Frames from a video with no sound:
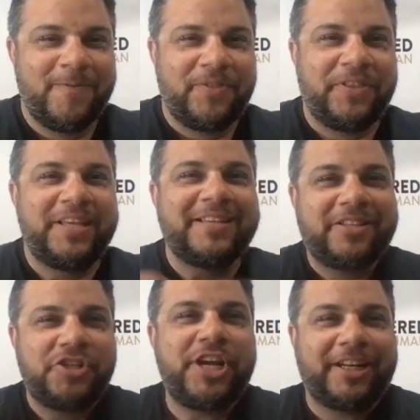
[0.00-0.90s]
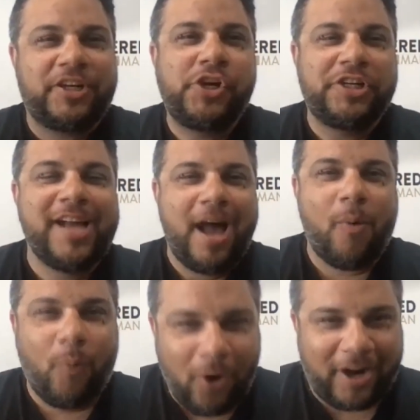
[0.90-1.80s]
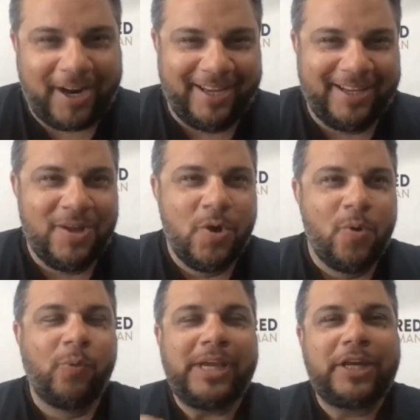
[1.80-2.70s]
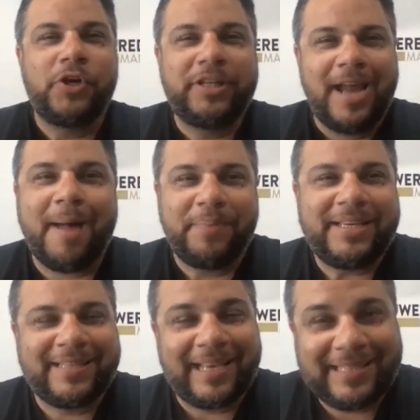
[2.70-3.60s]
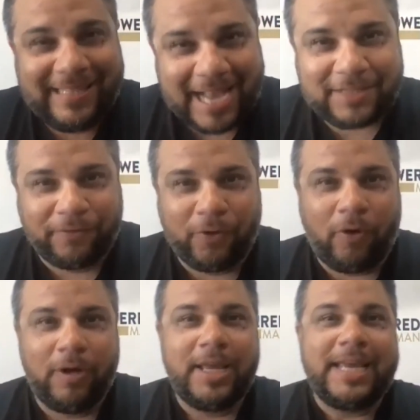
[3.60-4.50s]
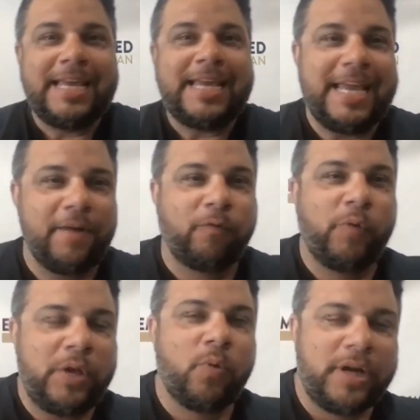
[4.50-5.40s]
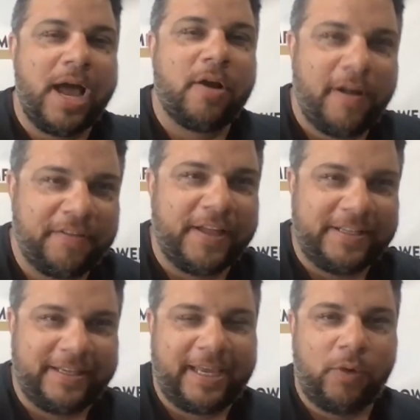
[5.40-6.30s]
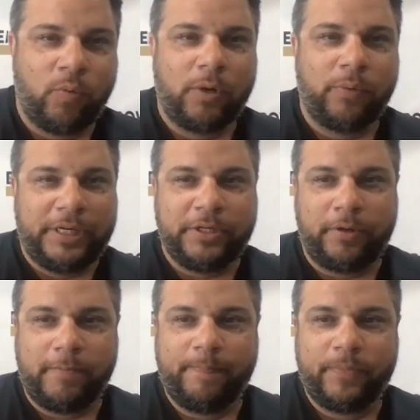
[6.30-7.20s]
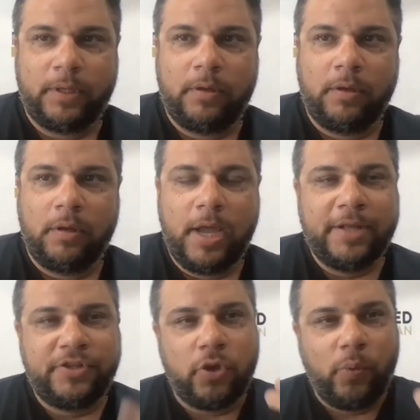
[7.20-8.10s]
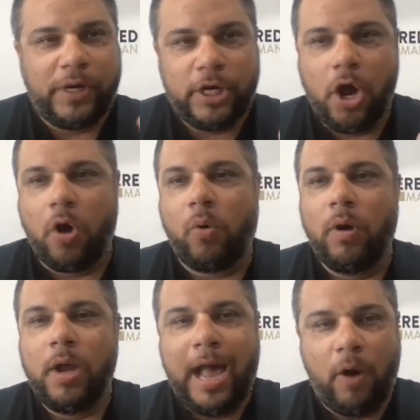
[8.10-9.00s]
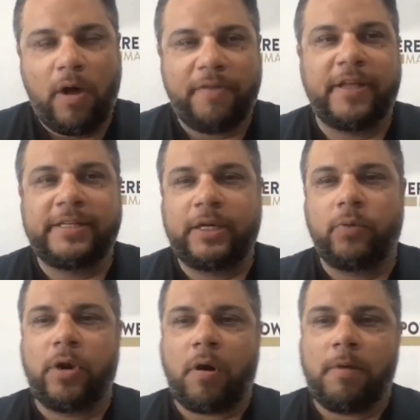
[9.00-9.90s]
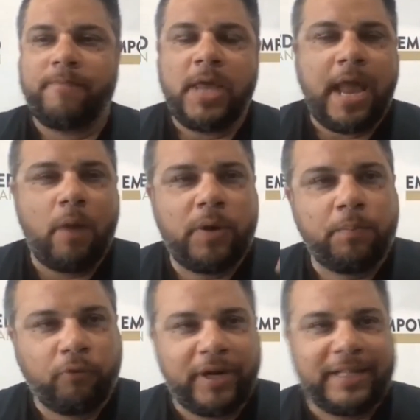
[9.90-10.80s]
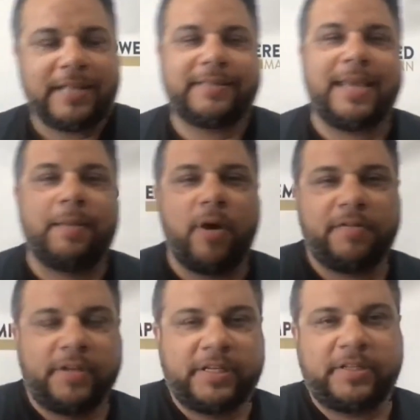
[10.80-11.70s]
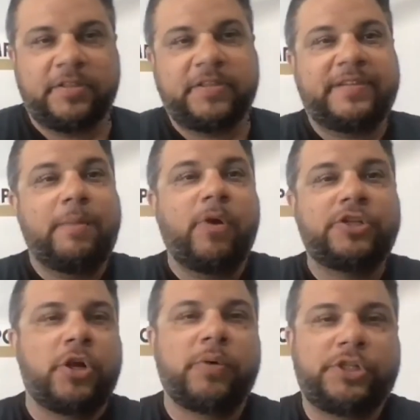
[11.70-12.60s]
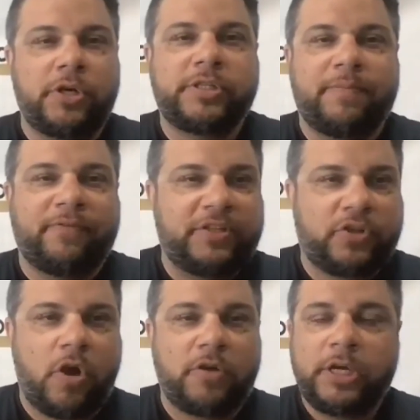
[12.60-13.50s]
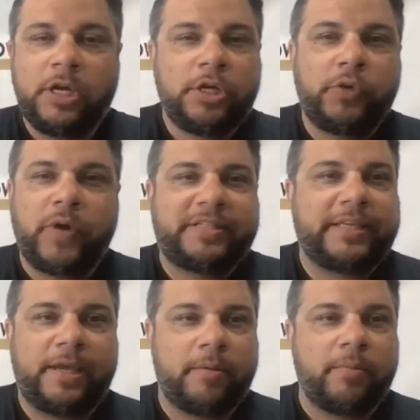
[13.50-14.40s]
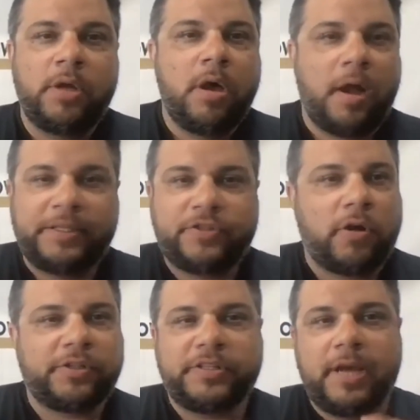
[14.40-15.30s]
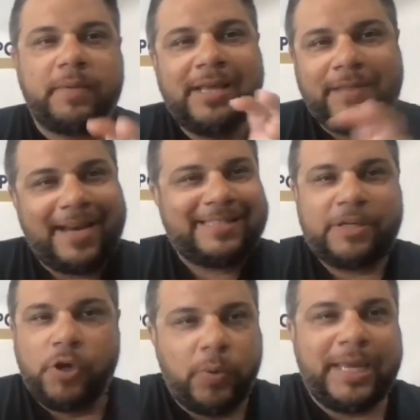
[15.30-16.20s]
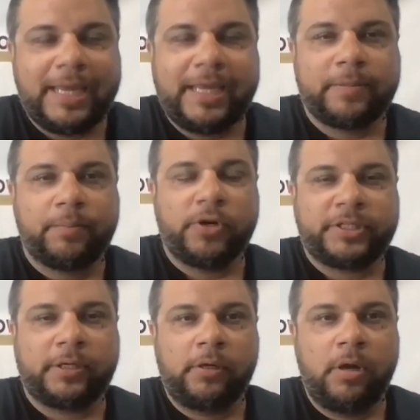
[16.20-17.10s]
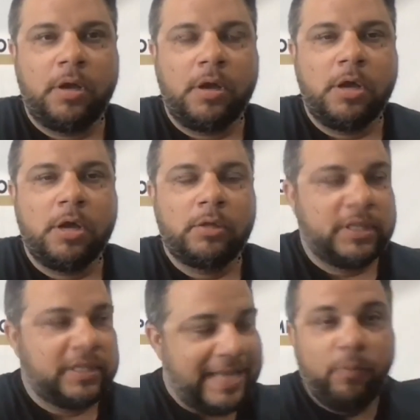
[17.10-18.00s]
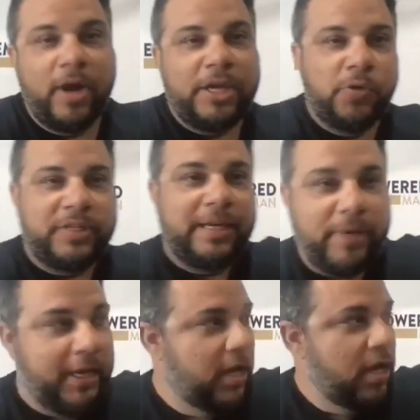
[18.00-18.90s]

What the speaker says: This shit could not work. We could not be successful if we were not authentic in what we do. And so we know how authentic we are, and we bring that same authenticity. The same way Joey shows up for these calls, you guys see him on these calls all the time. That is who he is in person. The same way you see me